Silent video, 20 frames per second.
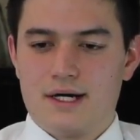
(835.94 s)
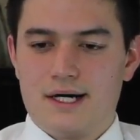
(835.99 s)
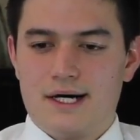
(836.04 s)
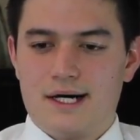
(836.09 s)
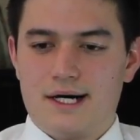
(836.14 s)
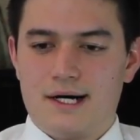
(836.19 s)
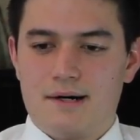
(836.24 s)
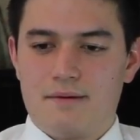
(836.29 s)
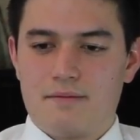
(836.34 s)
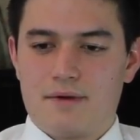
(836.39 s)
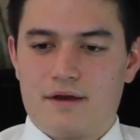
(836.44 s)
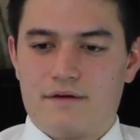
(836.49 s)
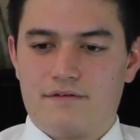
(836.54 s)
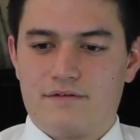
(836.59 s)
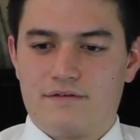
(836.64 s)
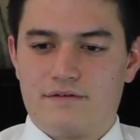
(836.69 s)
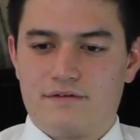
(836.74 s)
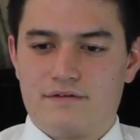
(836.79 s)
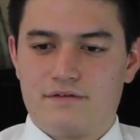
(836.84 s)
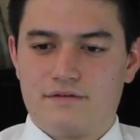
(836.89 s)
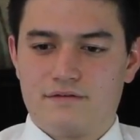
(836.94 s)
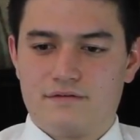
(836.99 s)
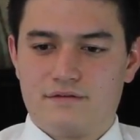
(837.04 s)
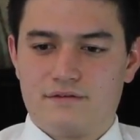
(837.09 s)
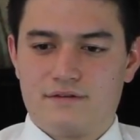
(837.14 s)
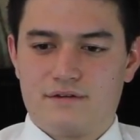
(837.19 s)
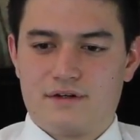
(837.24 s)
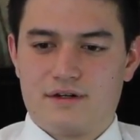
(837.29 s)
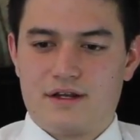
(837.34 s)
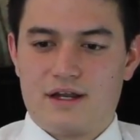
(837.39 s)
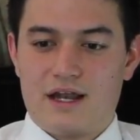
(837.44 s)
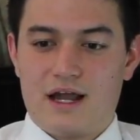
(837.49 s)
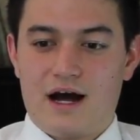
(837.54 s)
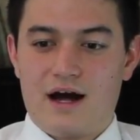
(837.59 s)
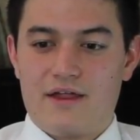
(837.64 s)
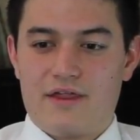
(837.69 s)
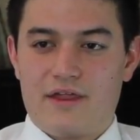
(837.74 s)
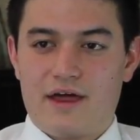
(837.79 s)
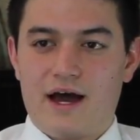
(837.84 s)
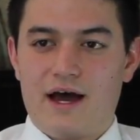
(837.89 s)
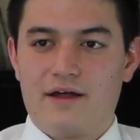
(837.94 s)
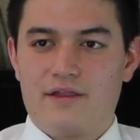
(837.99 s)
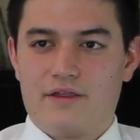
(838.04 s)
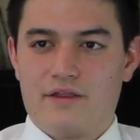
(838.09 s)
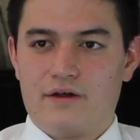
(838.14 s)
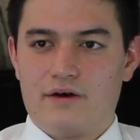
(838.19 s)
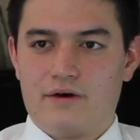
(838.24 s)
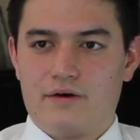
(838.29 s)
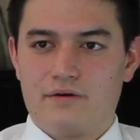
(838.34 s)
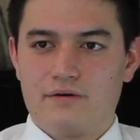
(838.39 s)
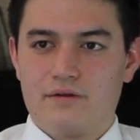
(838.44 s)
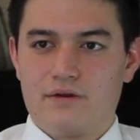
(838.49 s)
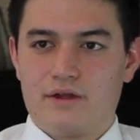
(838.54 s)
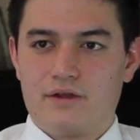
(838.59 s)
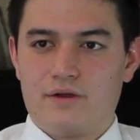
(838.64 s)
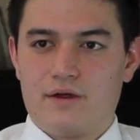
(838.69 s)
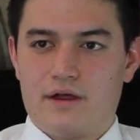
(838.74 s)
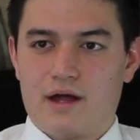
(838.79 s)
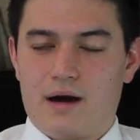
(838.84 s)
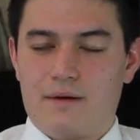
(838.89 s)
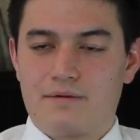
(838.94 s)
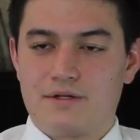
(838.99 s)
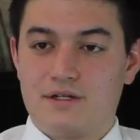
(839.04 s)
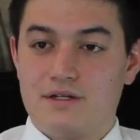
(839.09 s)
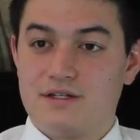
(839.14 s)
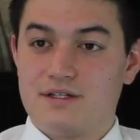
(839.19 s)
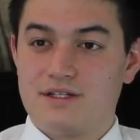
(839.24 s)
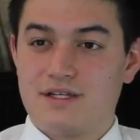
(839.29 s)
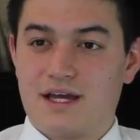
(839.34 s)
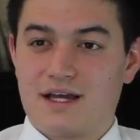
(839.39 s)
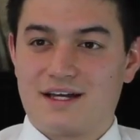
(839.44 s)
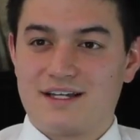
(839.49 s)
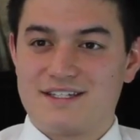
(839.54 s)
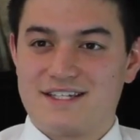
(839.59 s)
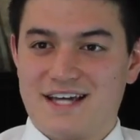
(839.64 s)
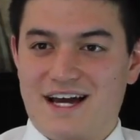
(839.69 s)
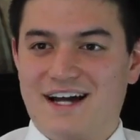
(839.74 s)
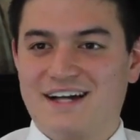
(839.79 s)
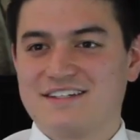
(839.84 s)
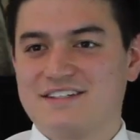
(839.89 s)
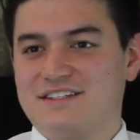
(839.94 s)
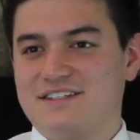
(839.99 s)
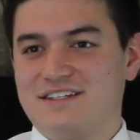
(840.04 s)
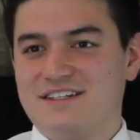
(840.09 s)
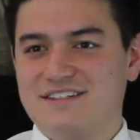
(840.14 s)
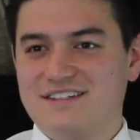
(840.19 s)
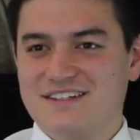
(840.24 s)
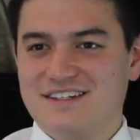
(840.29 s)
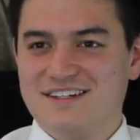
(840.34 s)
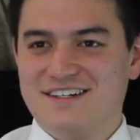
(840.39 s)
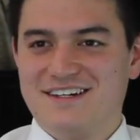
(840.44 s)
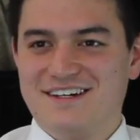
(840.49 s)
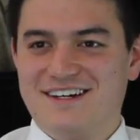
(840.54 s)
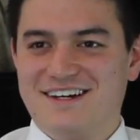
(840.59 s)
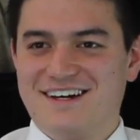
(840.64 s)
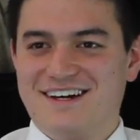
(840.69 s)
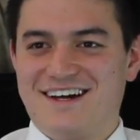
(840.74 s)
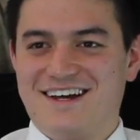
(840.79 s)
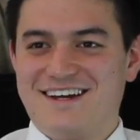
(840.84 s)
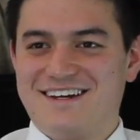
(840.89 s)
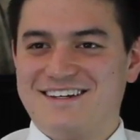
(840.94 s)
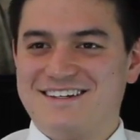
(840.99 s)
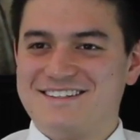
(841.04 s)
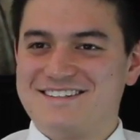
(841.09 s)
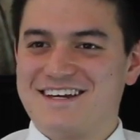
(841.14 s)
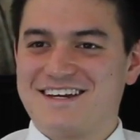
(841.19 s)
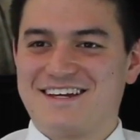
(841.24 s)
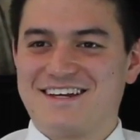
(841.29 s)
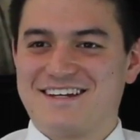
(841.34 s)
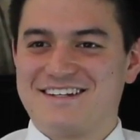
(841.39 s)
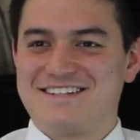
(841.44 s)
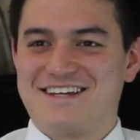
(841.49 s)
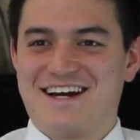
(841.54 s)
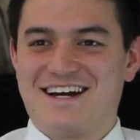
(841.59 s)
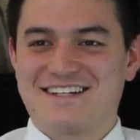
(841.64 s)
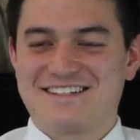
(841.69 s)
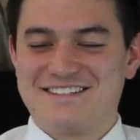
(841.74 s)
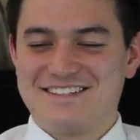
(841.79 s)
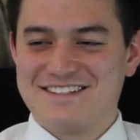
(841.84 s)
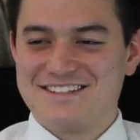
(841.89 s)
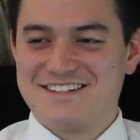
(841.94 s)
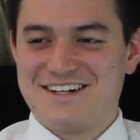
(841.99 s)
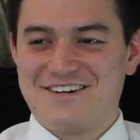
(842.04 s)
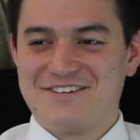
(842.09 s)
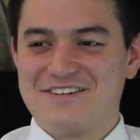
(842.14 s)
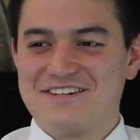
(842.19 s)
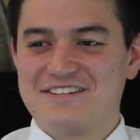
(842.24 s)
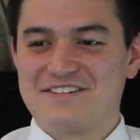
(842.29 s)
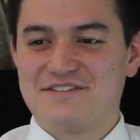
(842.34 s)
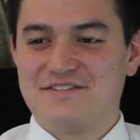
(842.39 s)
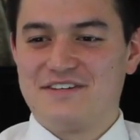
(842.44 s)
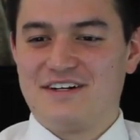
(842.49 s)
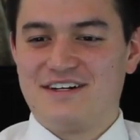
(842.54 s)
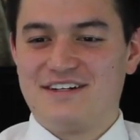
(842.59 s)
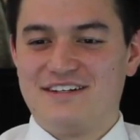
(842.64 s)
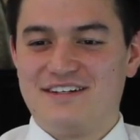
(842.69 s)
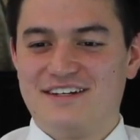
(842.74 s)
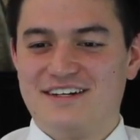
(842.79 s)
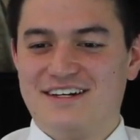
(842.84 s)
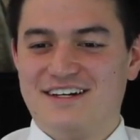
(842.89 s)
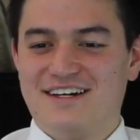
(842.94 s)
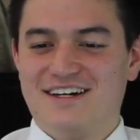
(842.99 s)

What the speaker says: If not that though, then you have the option to take a taxi, and taking a taxi is always fun,